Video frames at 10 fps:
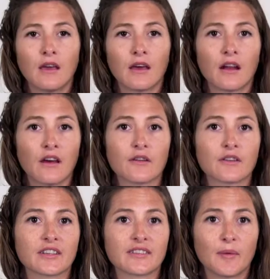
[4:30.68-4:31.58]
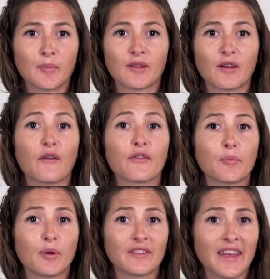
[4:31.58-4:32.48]
Another example of the
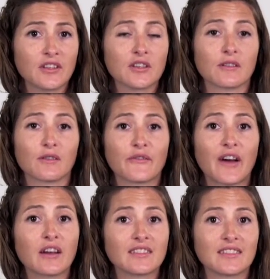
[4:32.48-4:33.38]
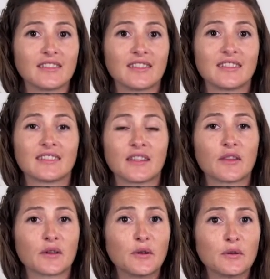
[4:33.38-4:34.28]
potential of ICTs in
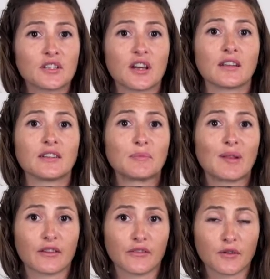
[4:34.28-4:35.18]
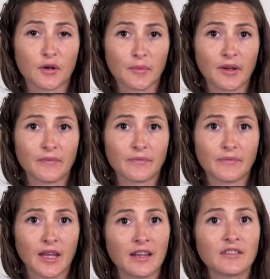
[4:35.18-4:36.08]
the HushID platform.
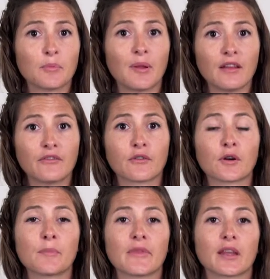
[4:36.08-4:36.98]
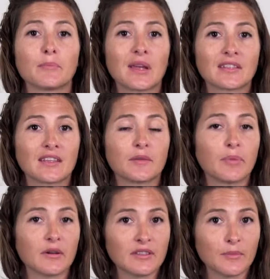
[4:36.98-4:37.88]
It is a platform that makes it
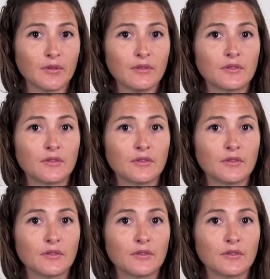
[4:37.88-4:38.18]
possible